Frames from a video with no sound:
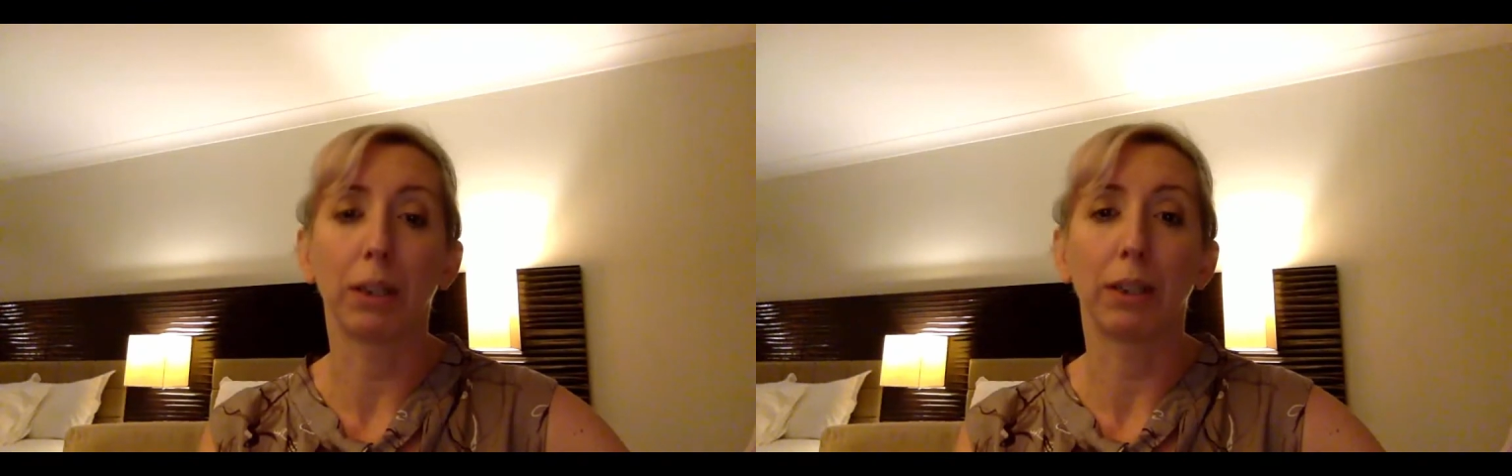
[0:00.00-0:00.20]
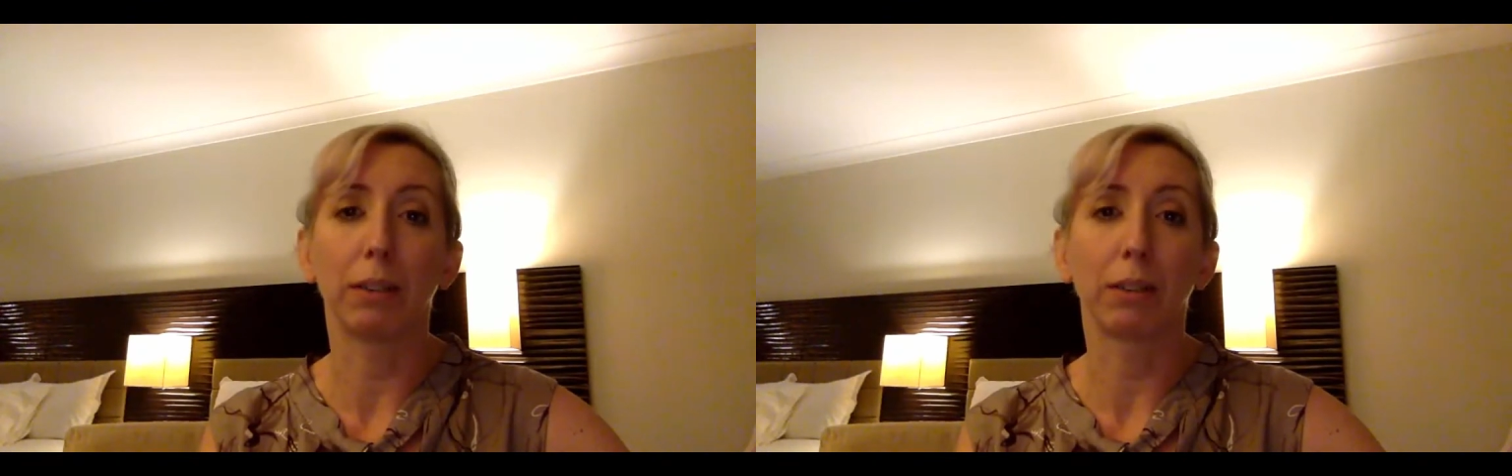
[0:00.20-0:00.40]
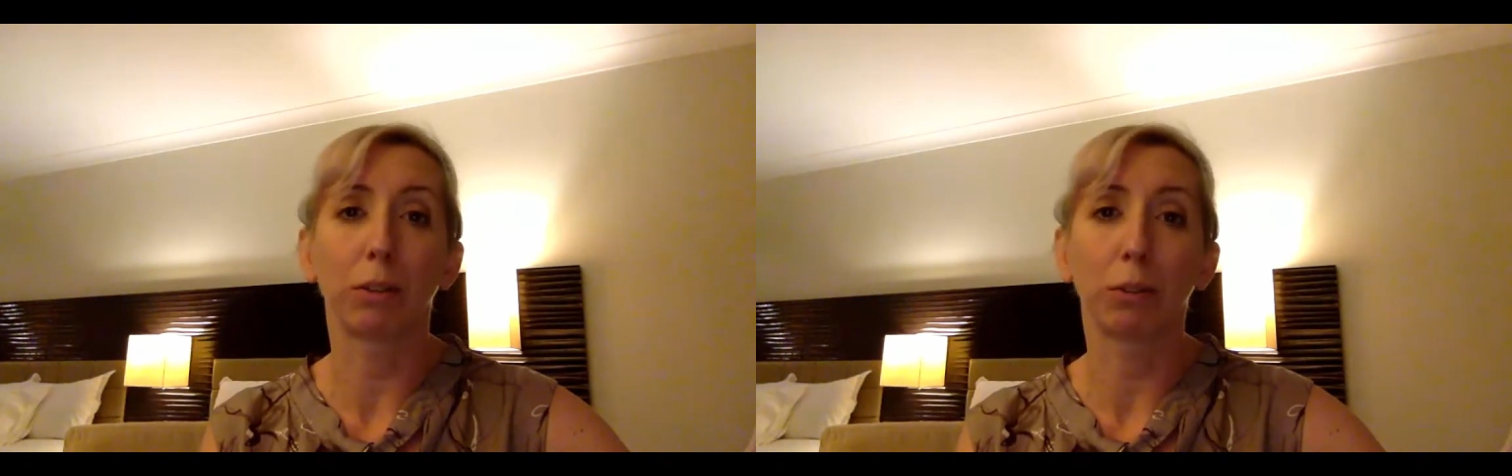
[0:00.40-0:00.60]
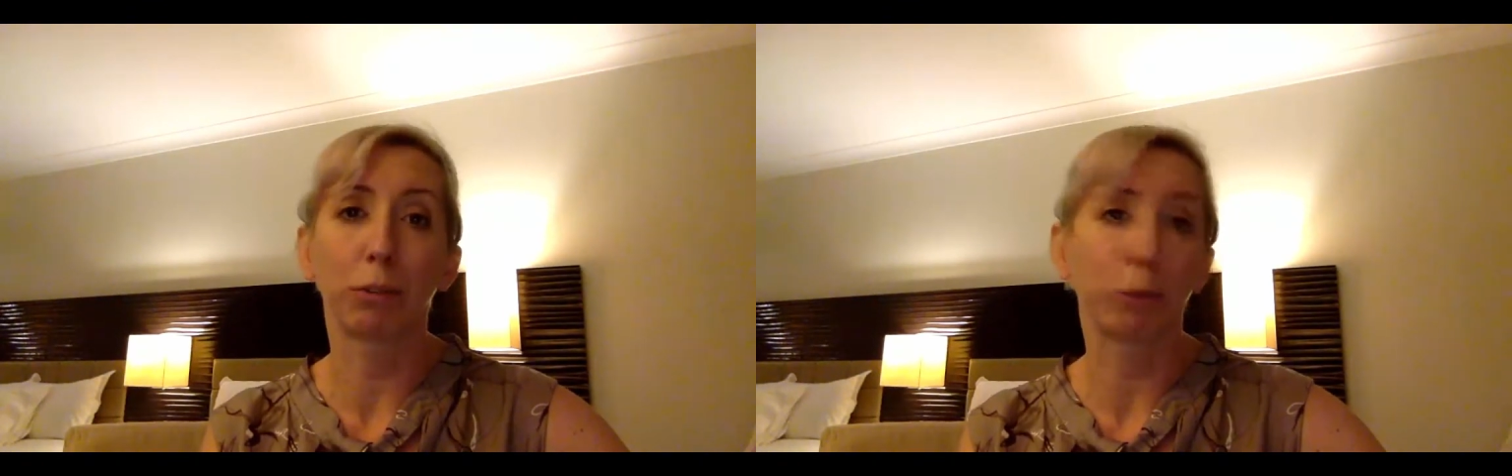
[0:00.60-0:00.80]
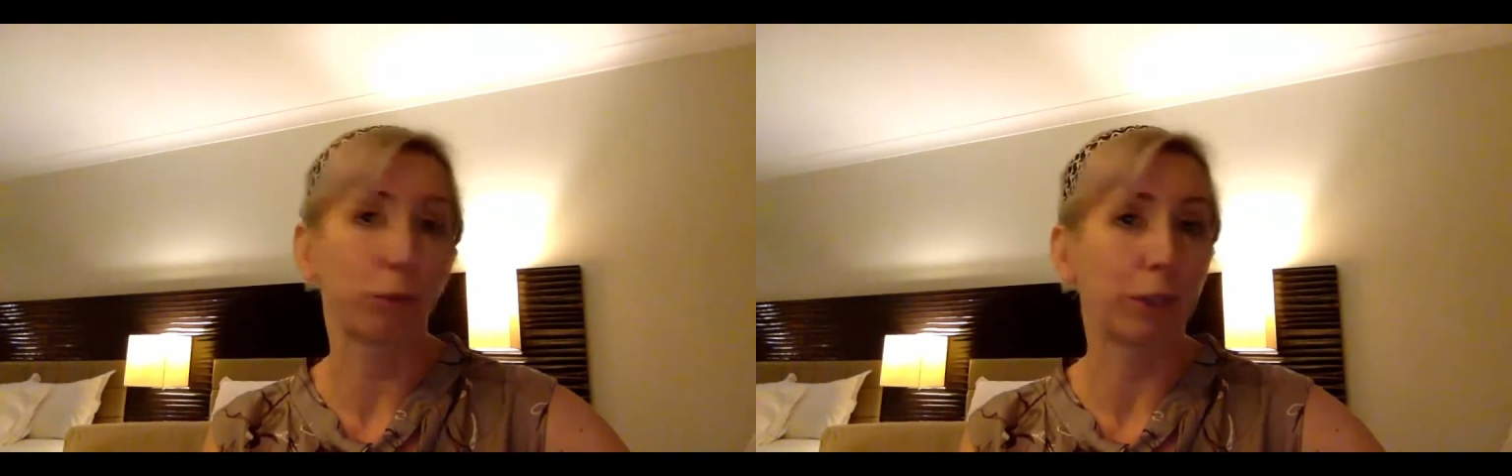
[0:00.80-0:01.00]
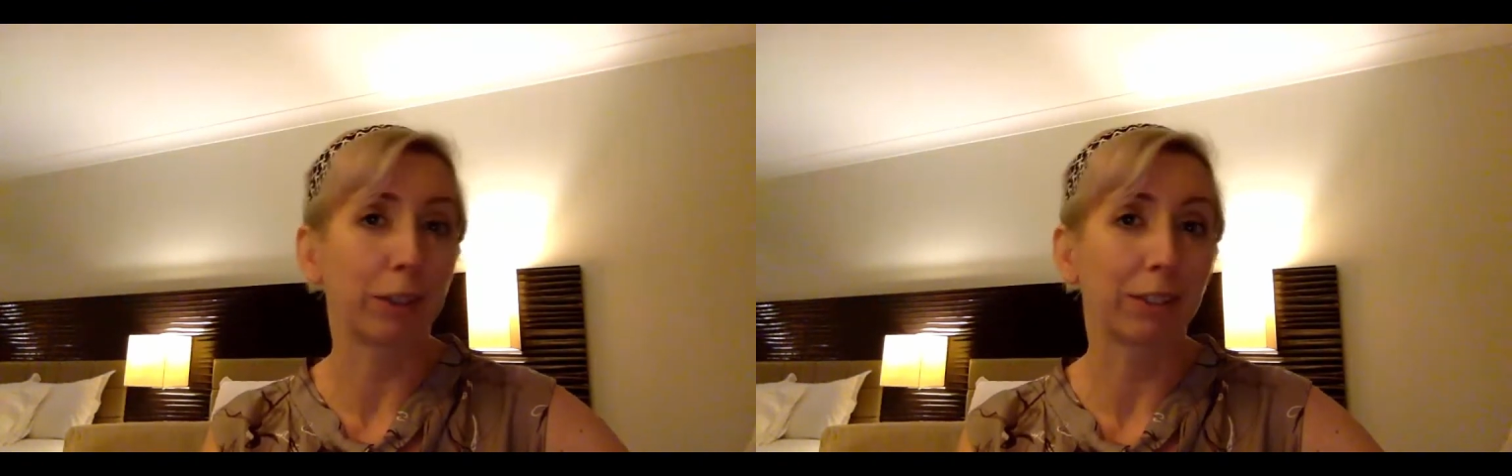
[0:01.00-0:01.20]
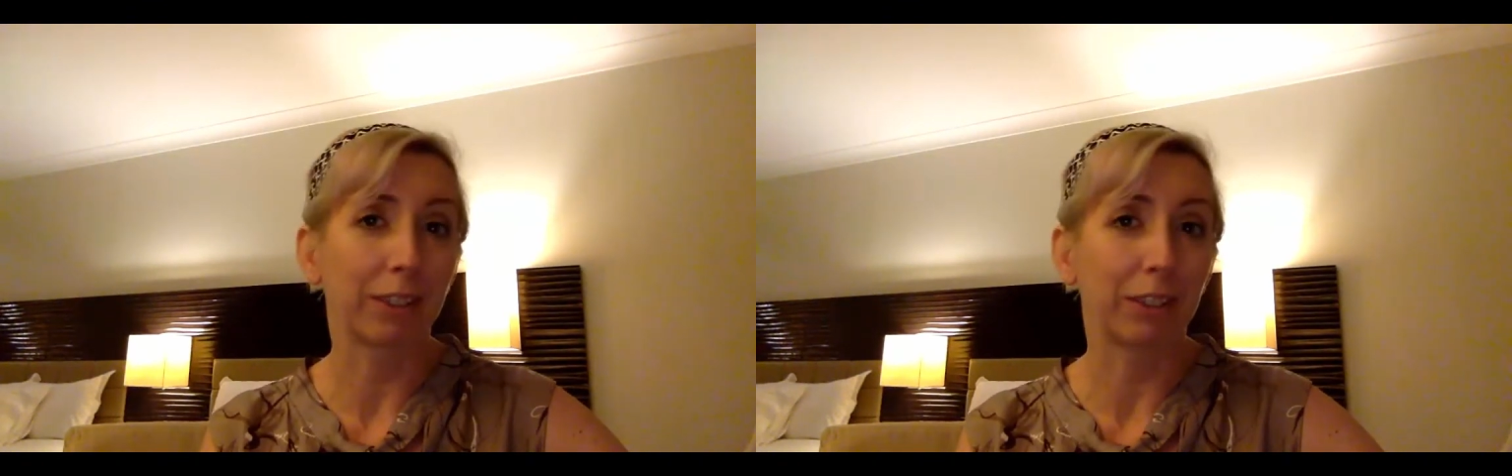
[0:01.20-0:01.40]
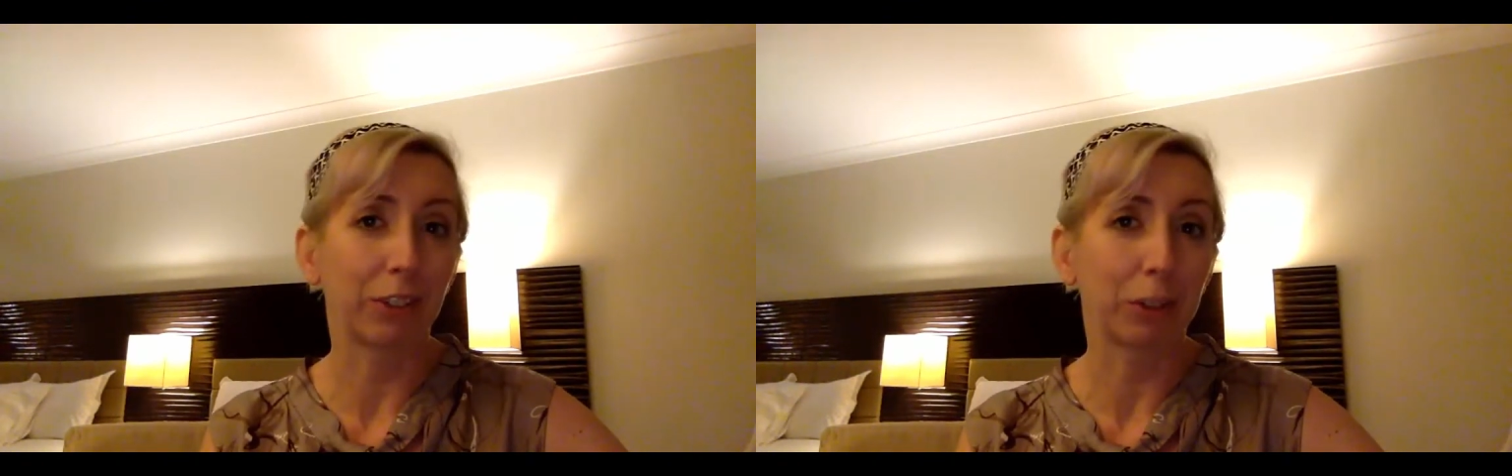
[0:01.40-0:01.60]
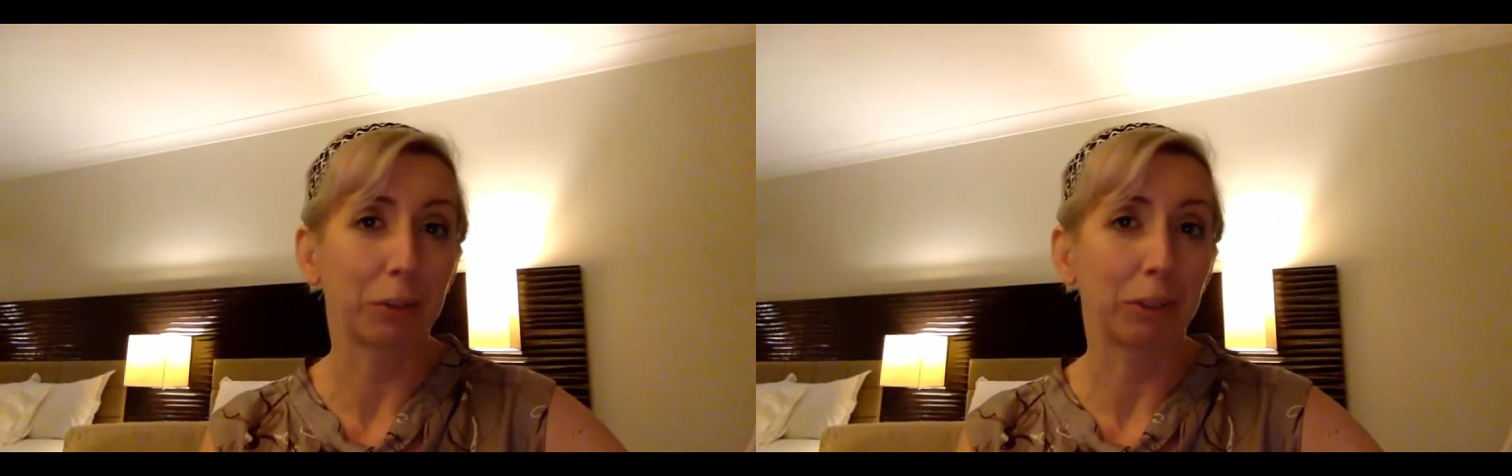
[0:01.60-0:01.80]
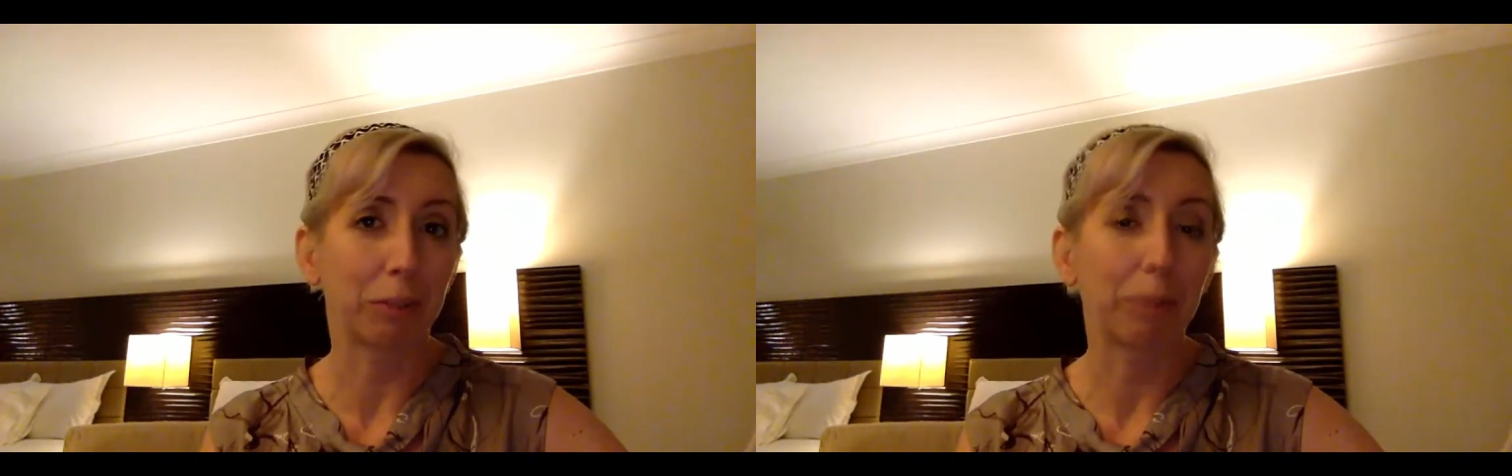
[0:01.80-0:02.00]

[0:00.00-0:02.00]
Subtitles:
and go off to a flying start in January.